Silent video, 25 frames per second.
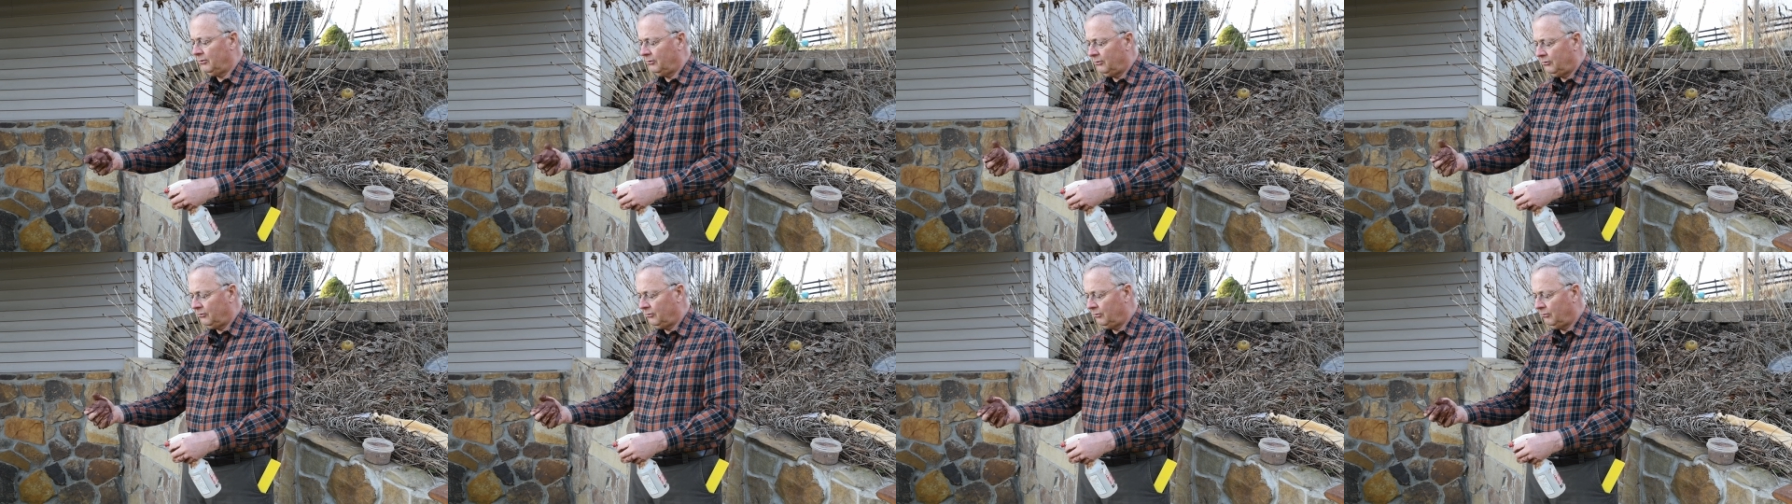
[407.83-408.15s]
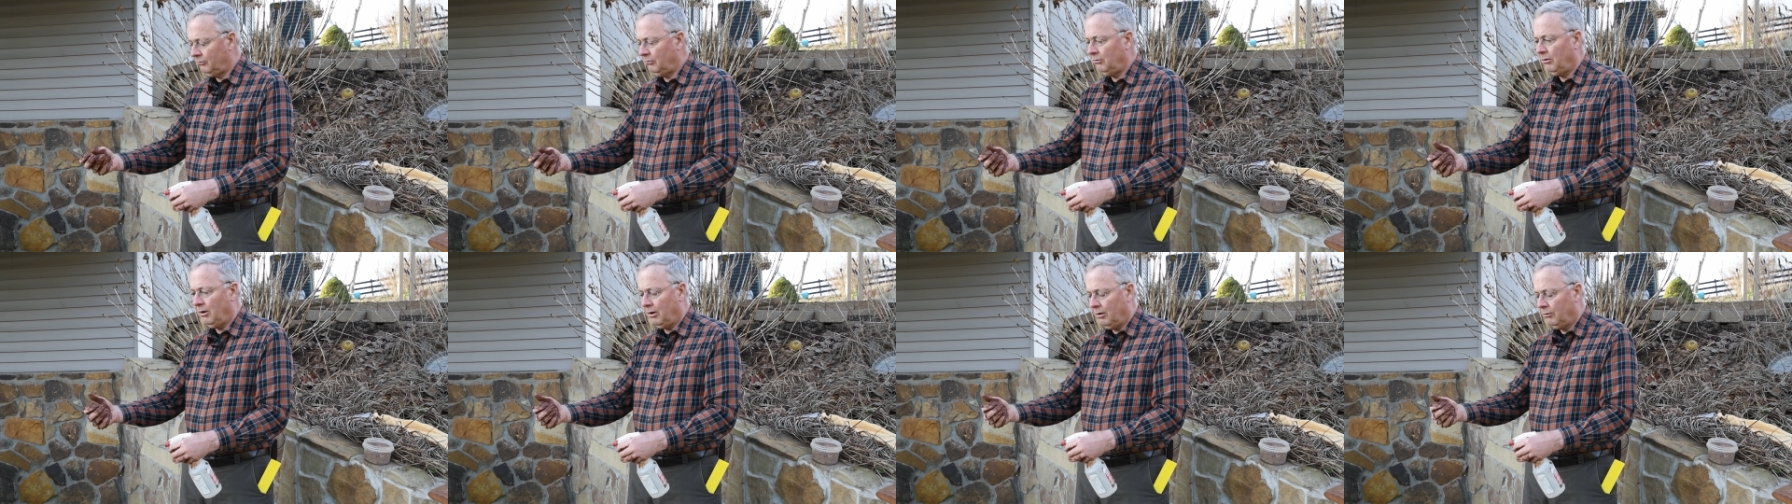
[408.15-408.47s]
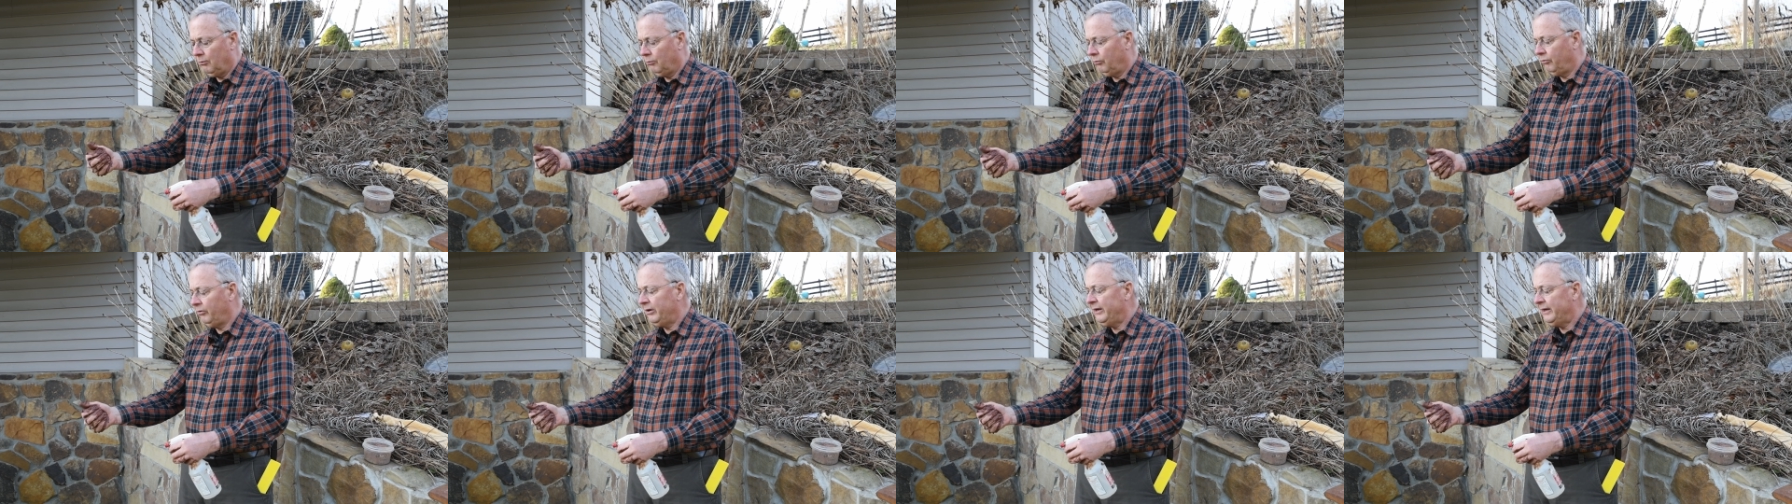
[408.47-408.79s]
to
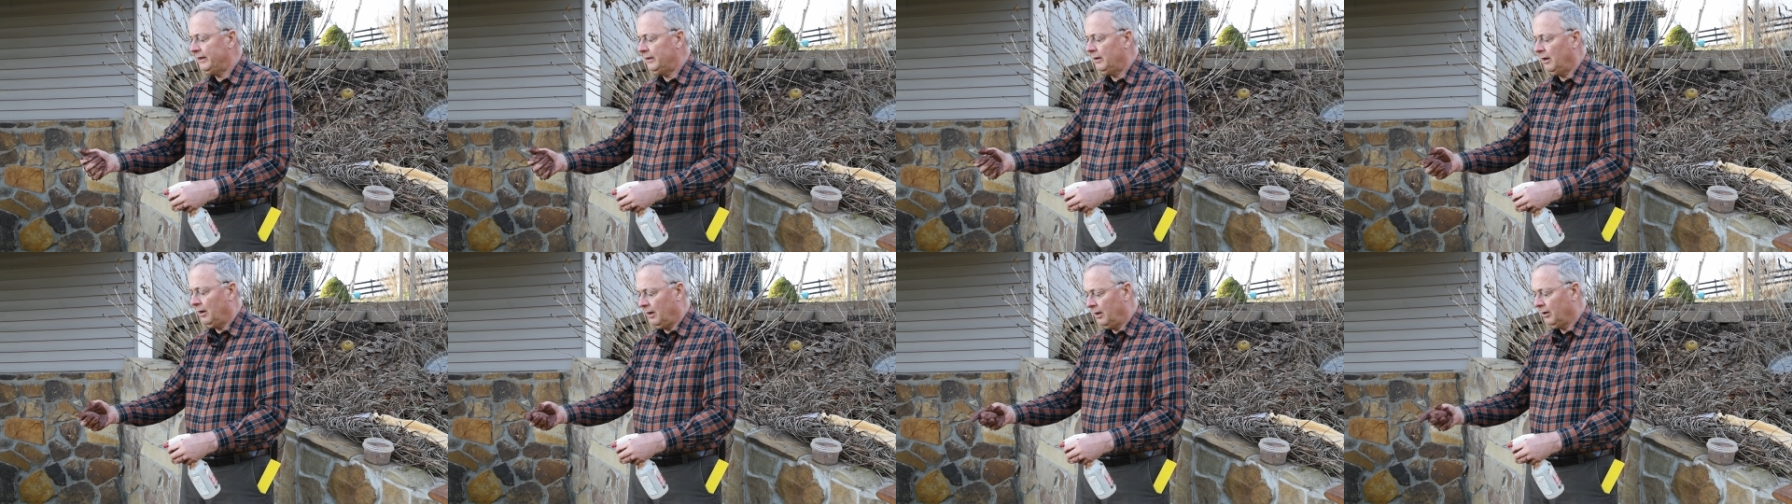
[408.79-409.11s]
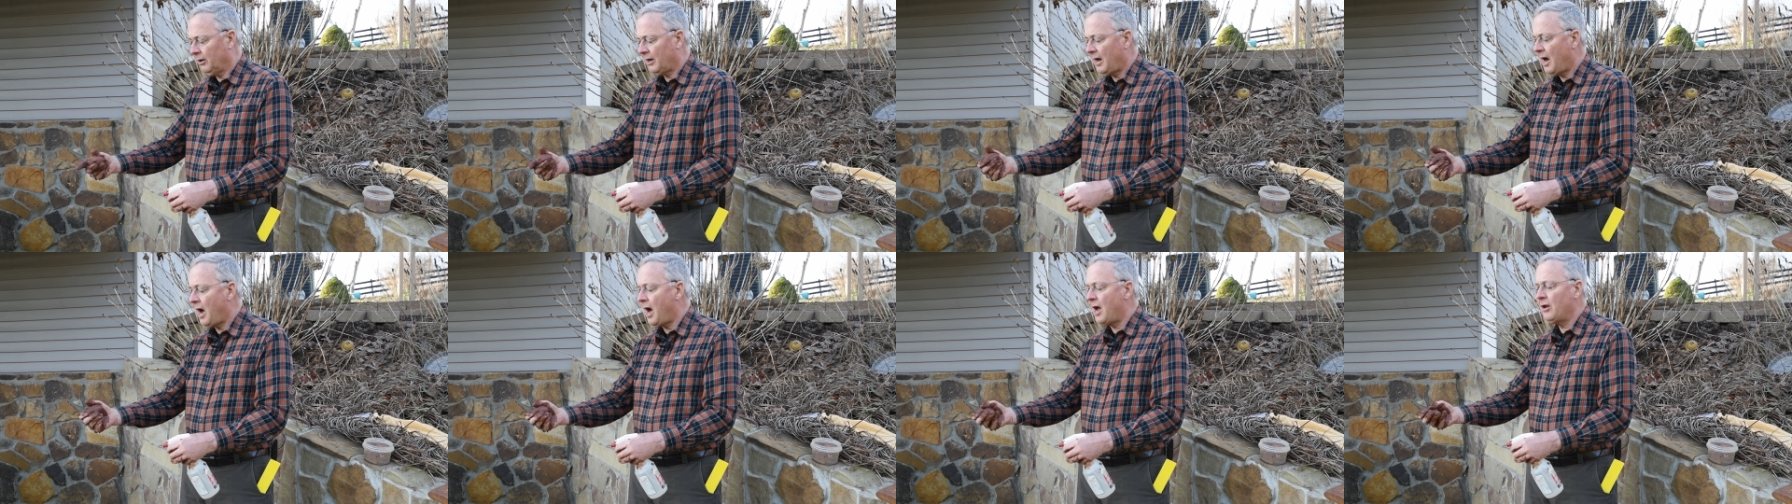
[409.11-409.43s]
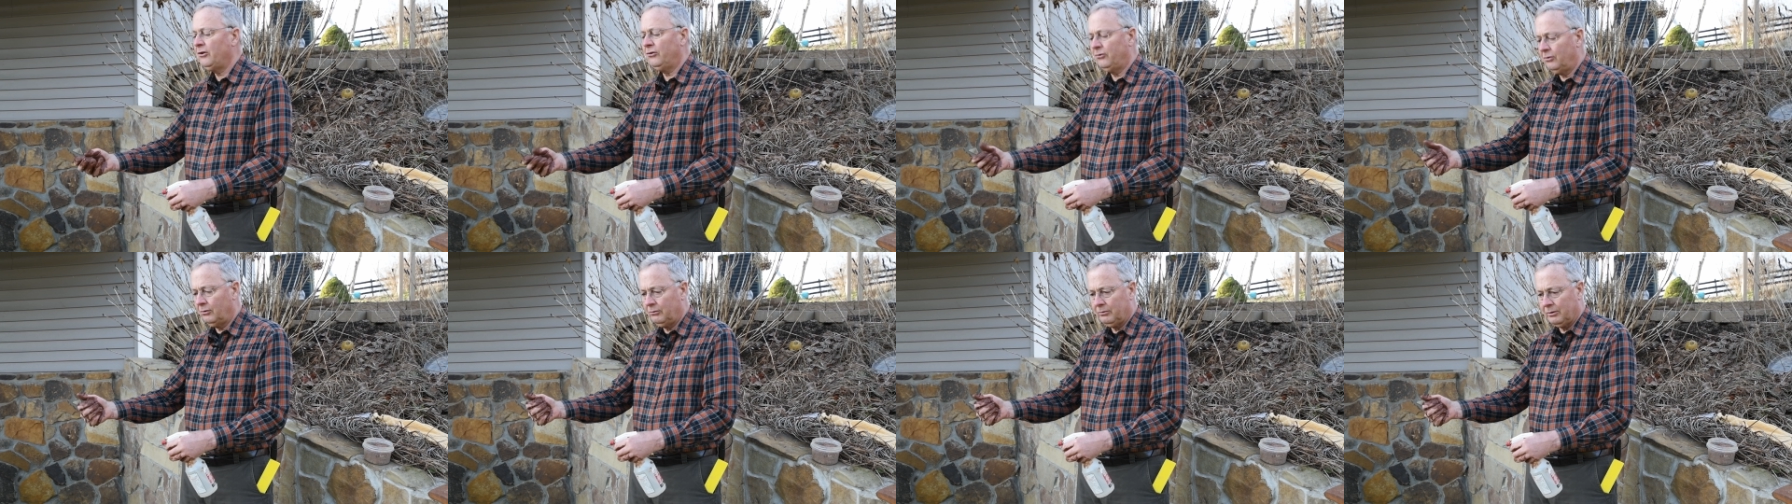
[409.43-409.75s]

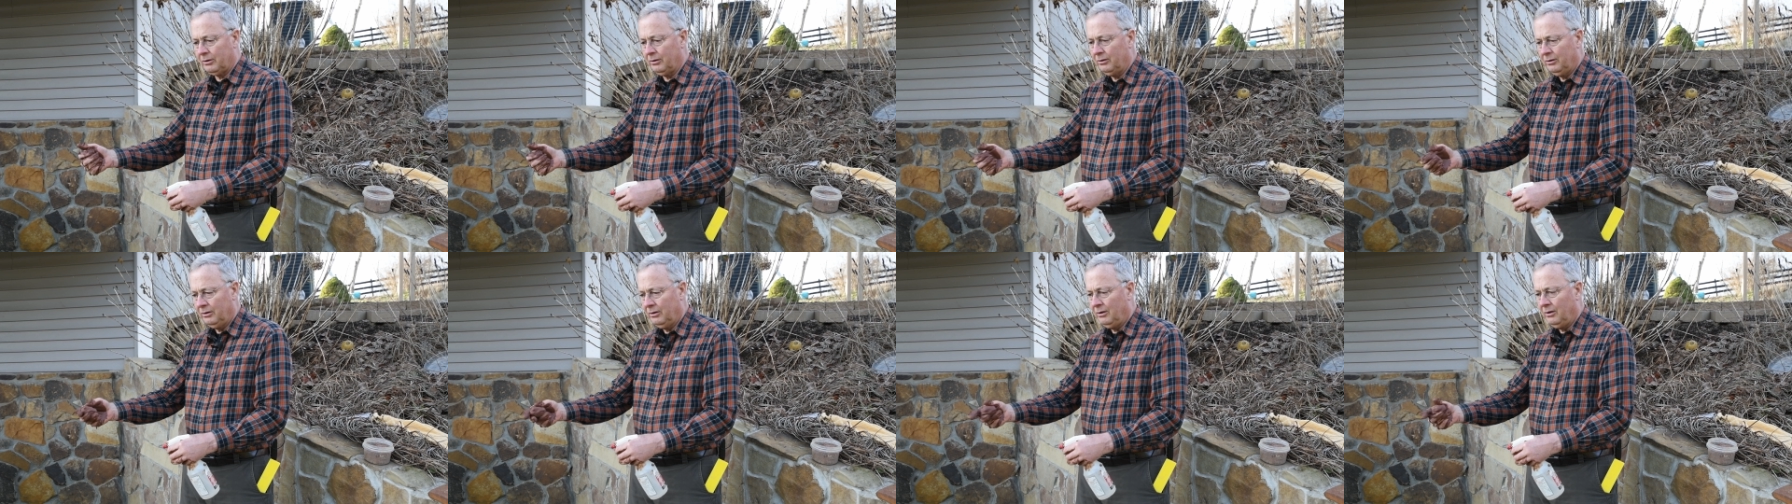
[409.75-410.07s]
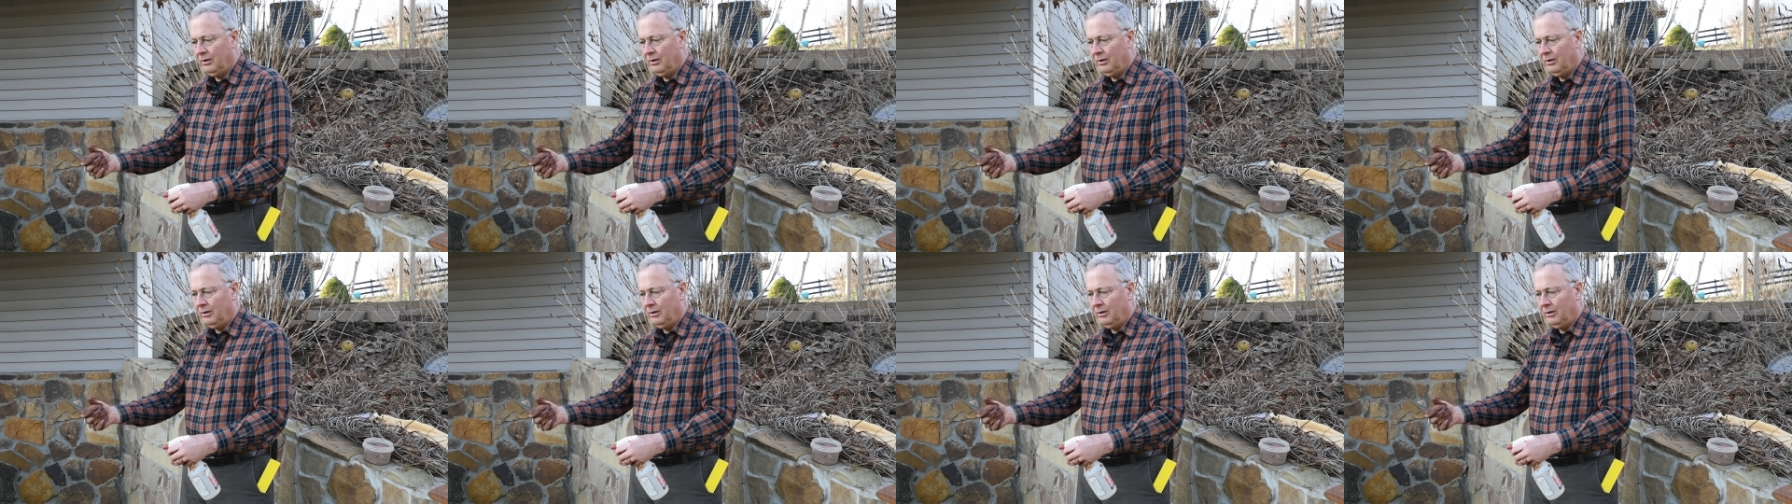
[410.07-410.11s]
recontour